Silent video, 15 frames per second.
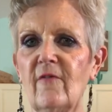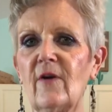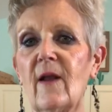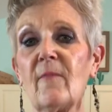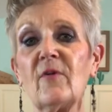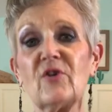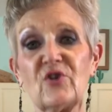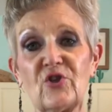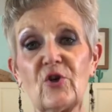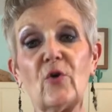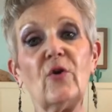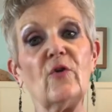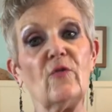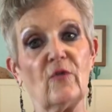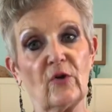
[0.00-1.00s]
and I'm going to show
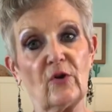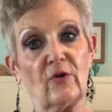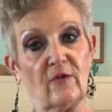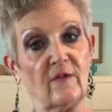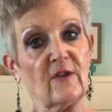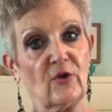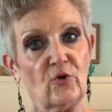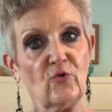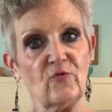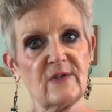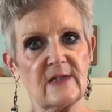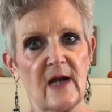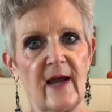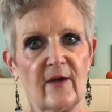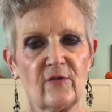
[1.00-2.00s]
you the new
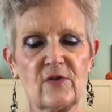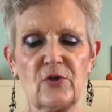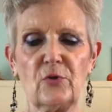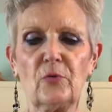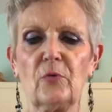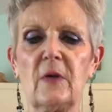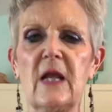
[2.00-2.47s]
style too.